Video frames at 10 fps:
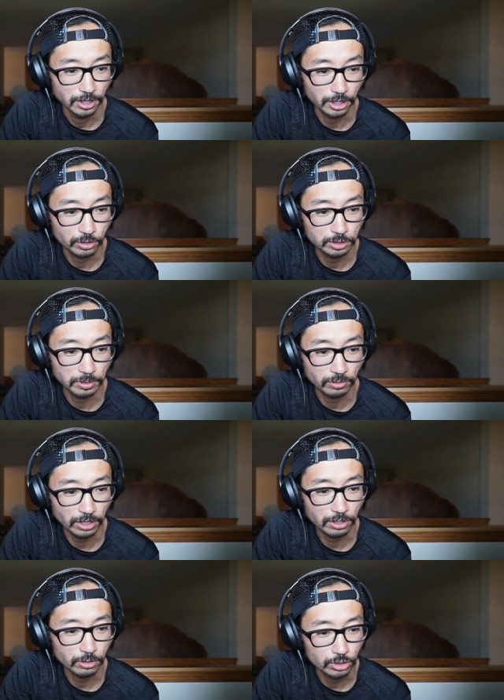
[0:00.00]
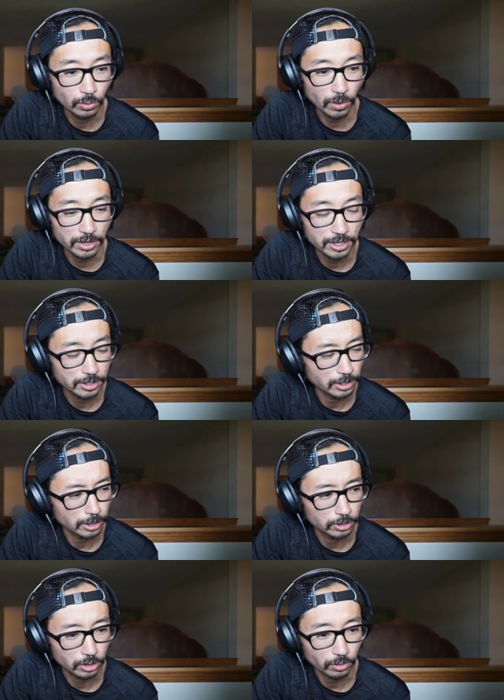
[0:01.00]
Crispin Greco, you are in
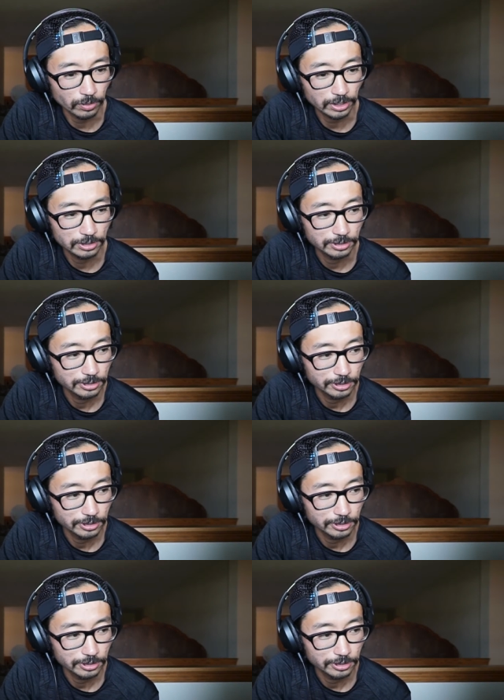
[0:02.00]
the correct